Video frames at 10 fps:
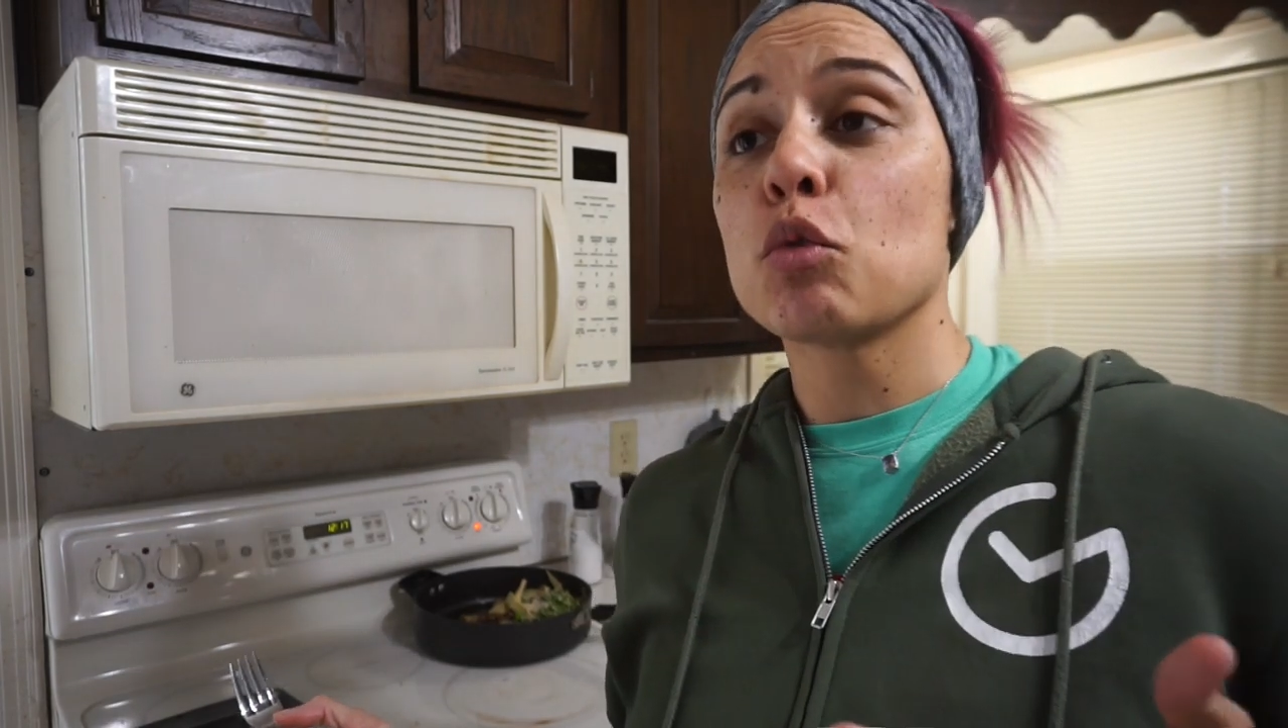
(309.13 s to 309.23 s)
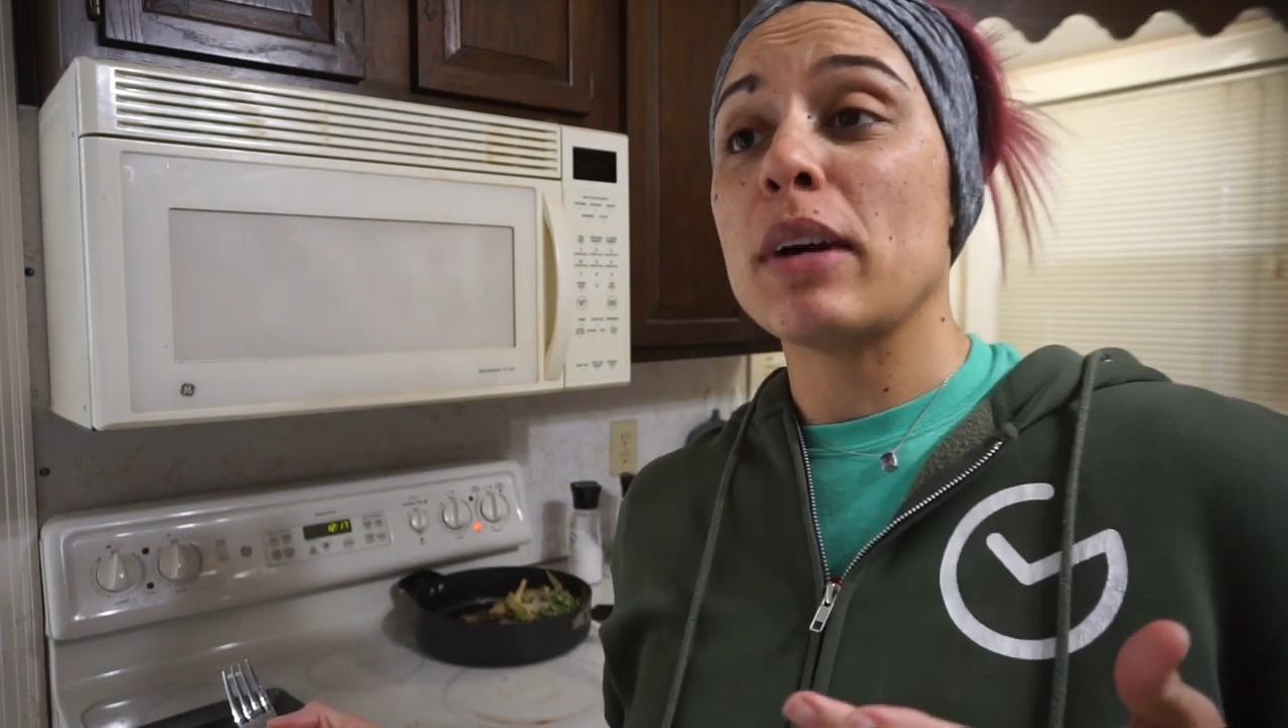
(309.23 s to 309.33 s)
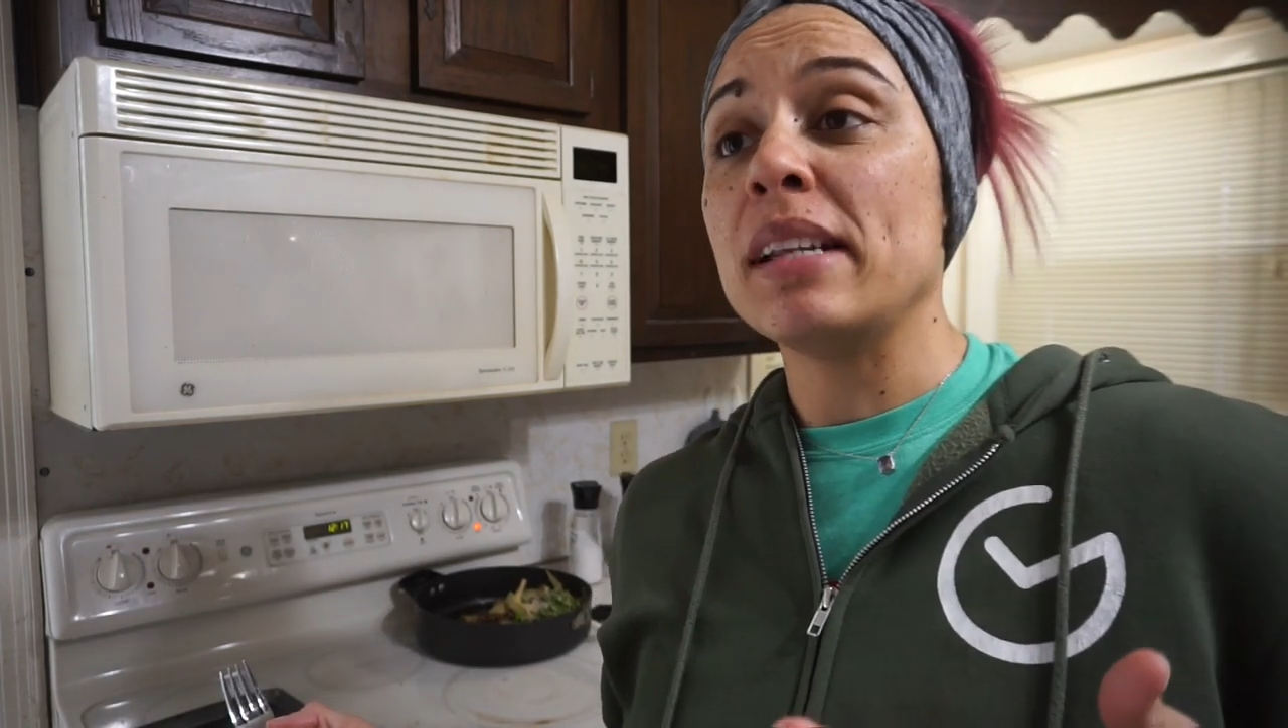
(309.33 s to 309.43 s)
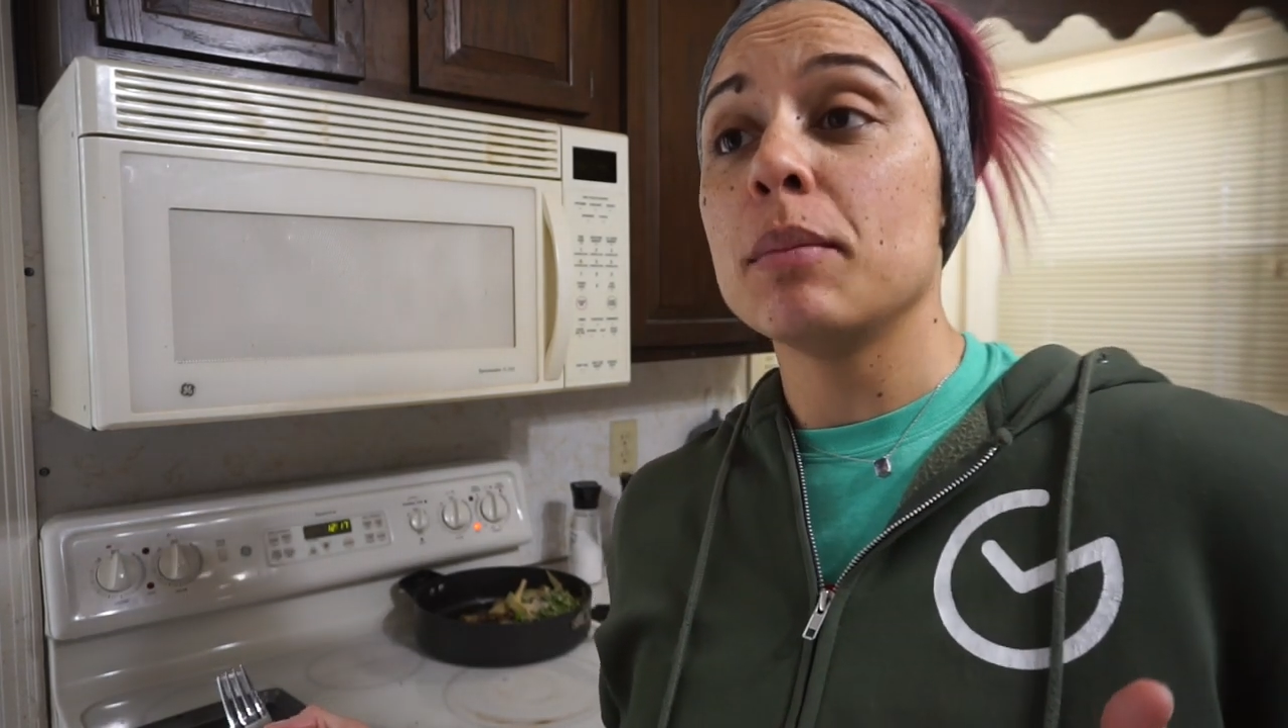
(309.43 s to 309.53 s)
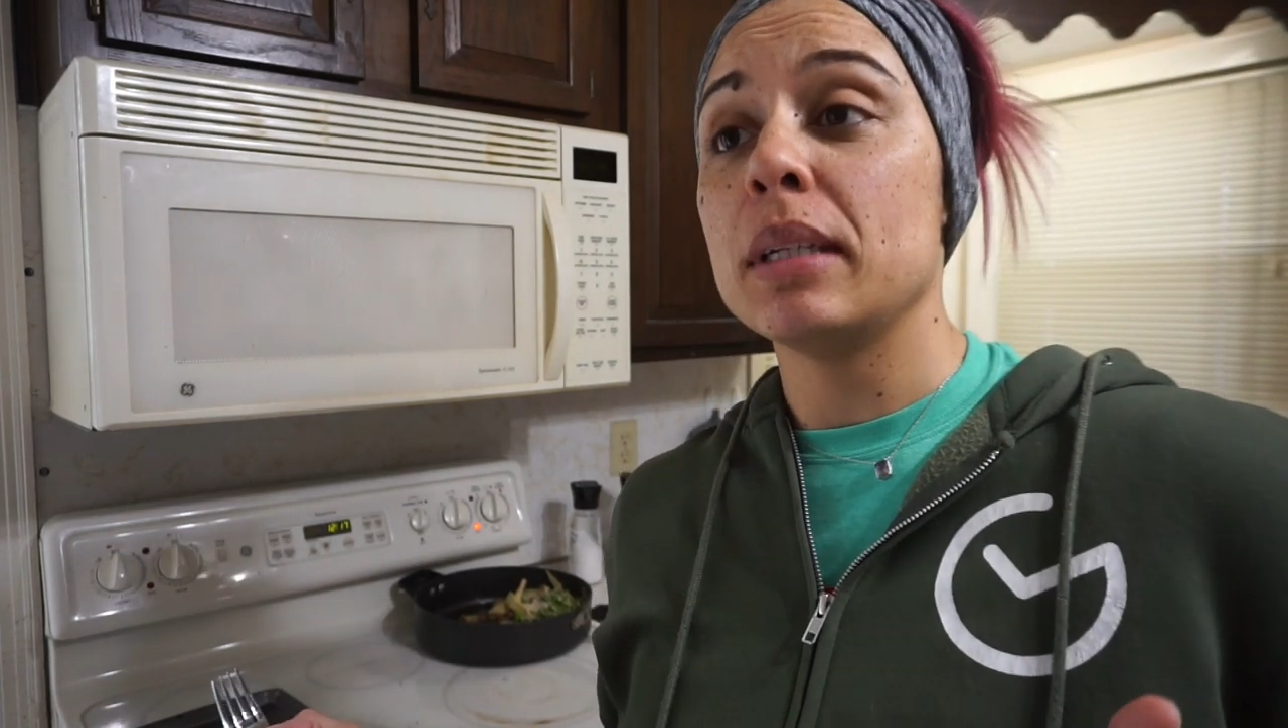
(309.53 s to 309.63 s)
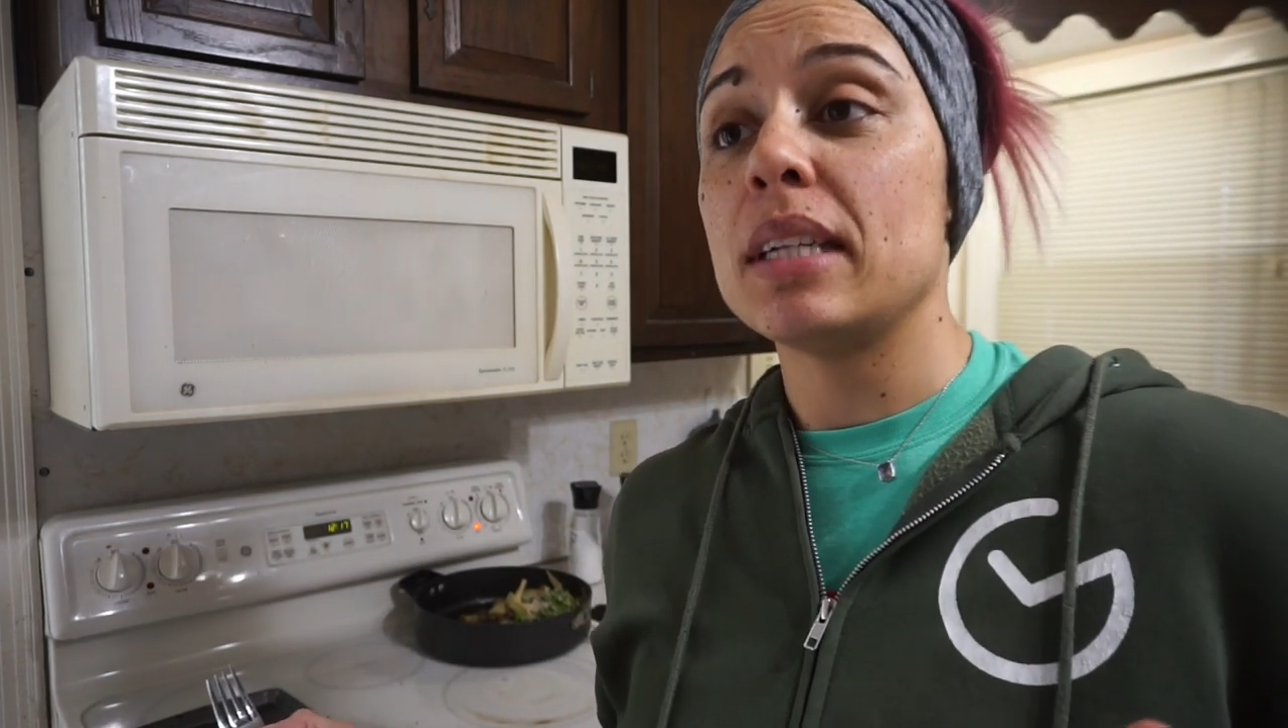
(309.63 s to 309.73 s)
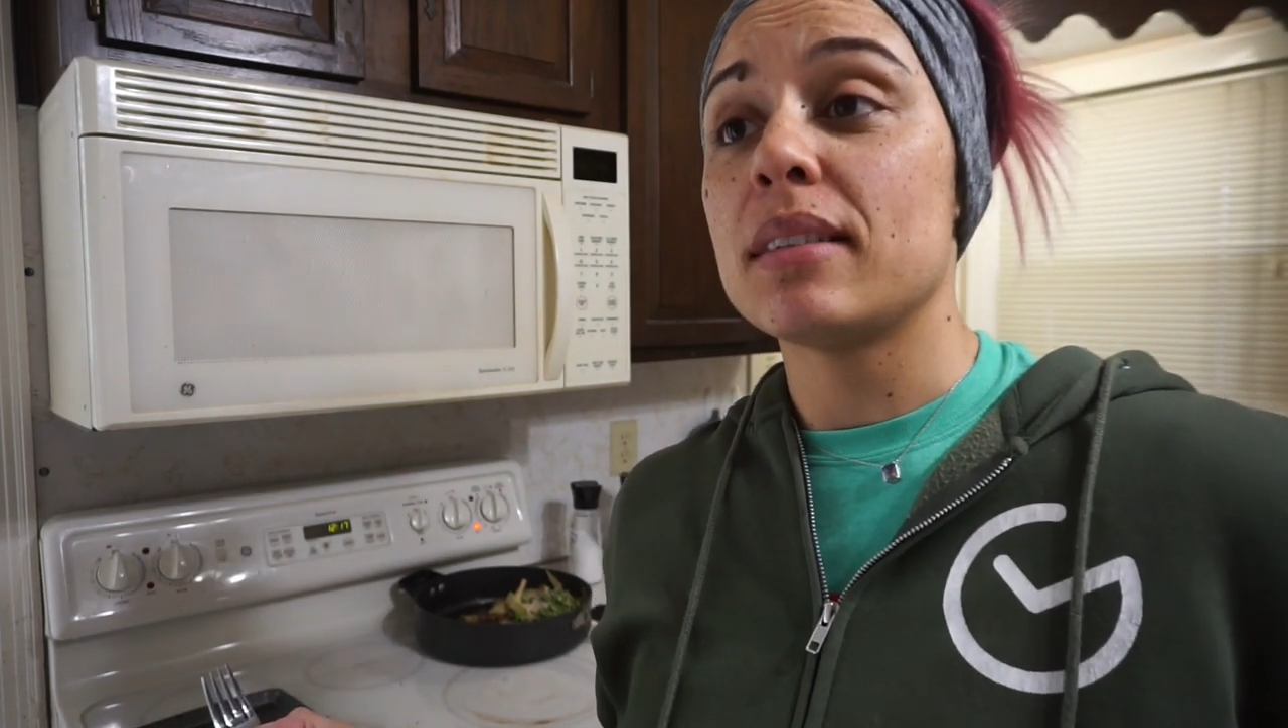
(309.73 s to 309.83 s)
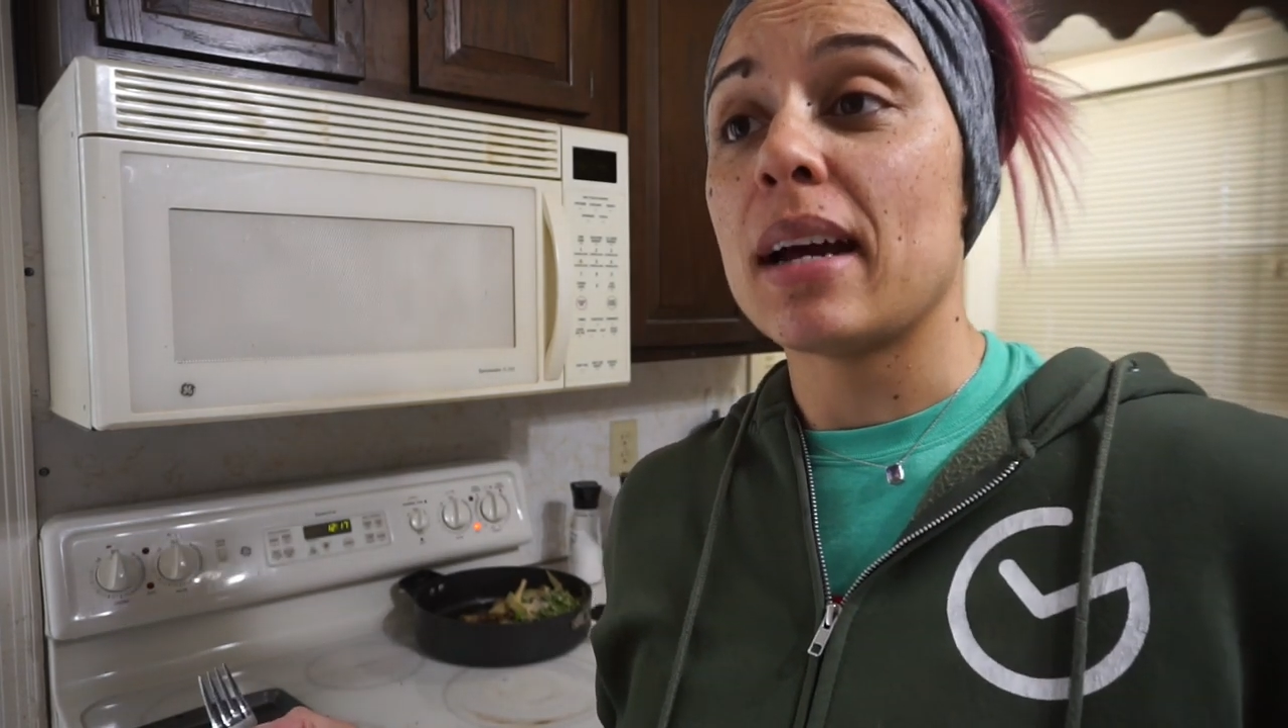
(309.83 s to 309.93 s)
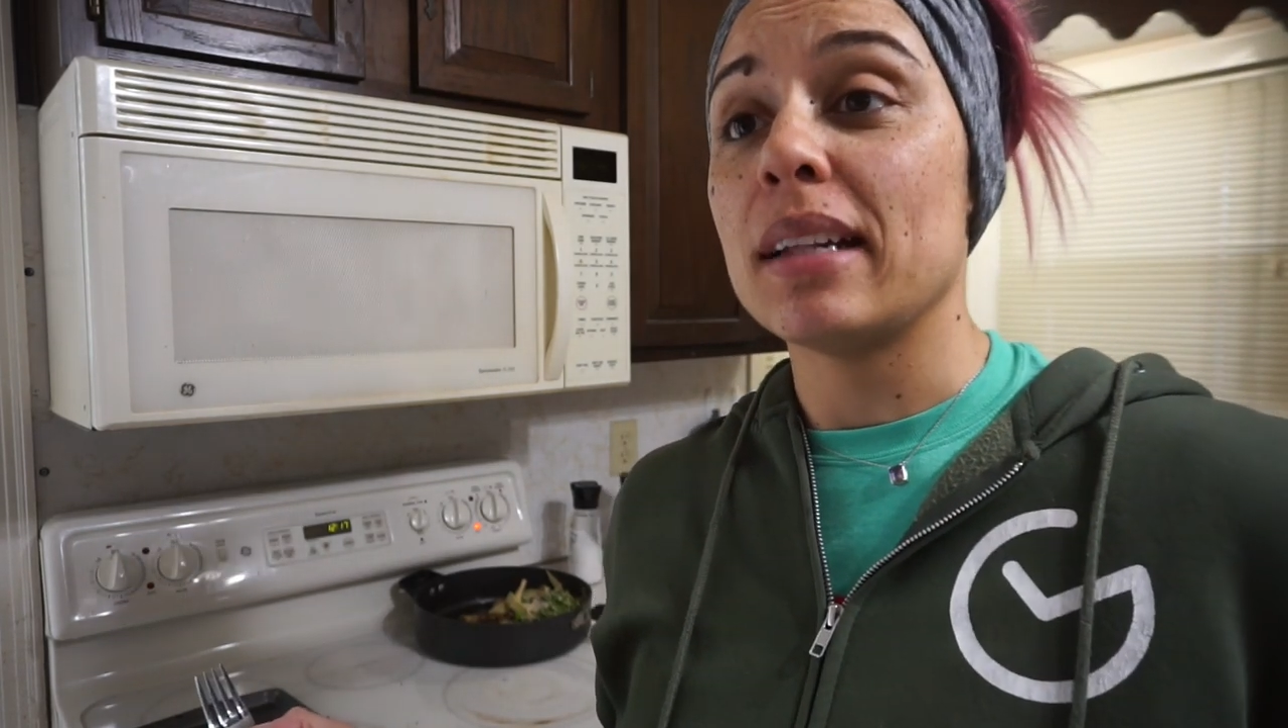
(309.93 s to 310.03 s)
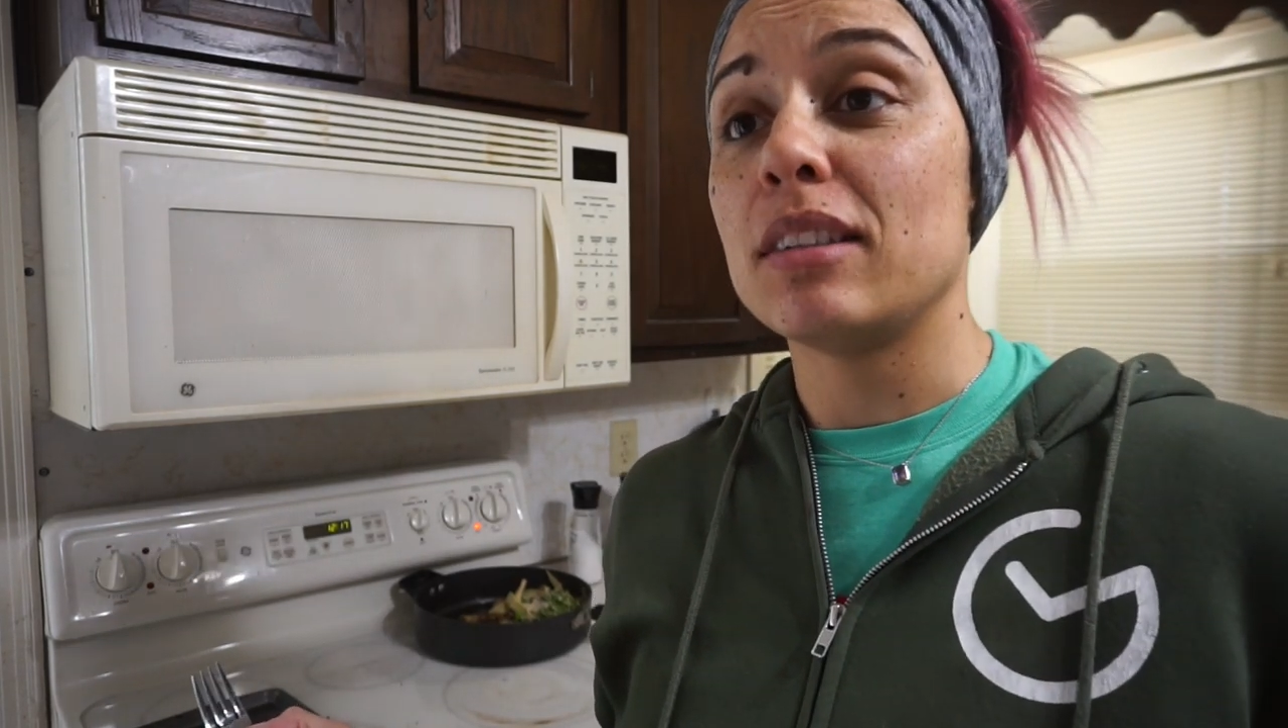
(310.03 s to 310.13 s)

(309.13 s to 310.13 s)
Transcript: randomly decided